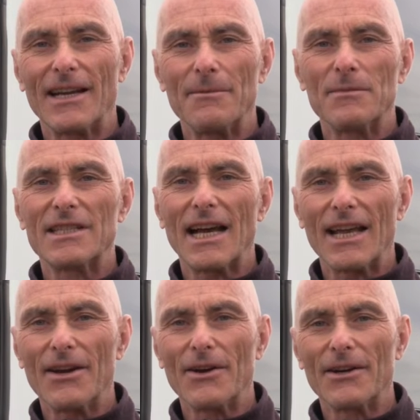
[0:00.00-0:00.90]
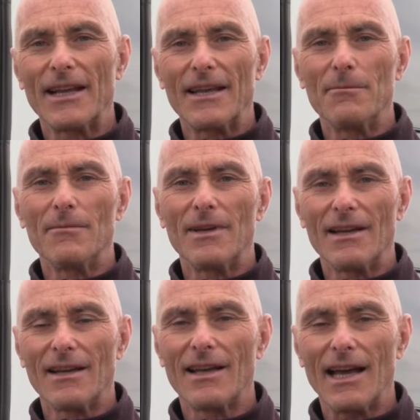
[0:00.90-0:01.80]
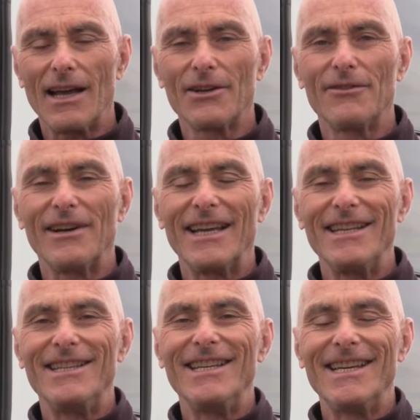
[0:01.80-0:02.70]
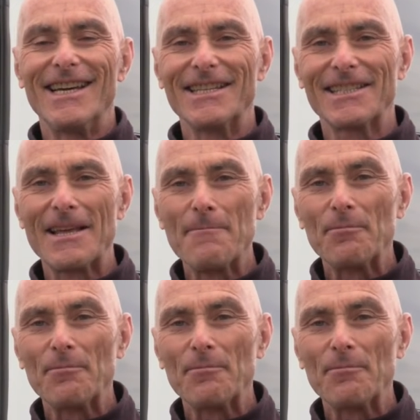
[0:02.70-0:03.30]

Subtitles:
I'm tired. I'm out of ideas.